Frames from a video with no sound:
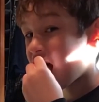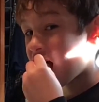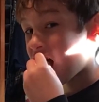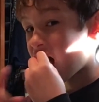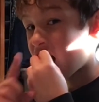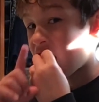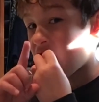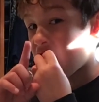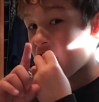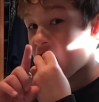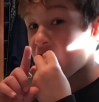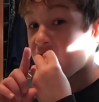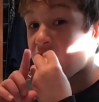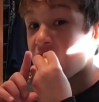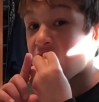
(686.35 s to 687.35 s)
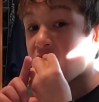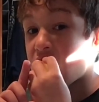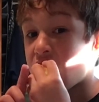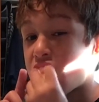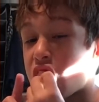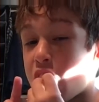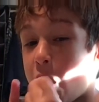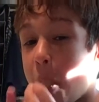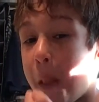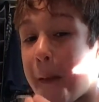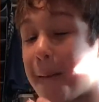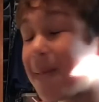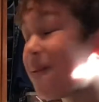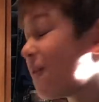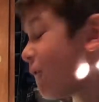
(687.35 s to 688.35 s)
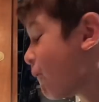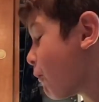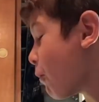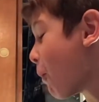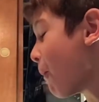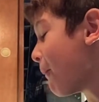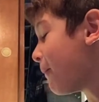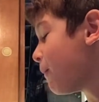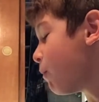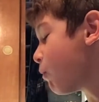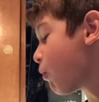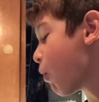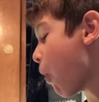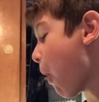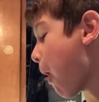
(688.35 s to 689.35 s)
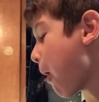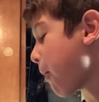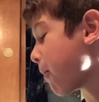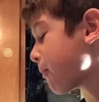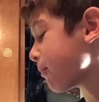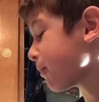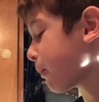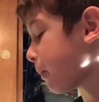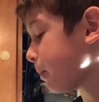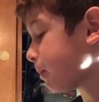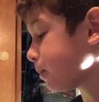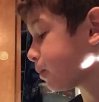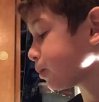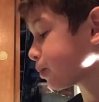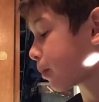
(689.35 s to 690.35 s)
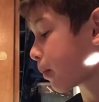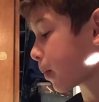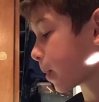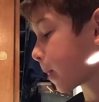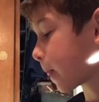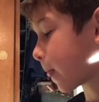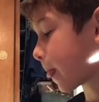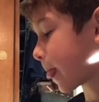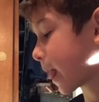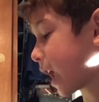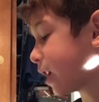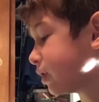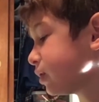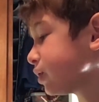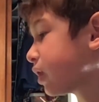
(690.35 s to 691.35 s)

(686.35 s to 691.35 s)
Number one, I would have to say number one would be the sour strips.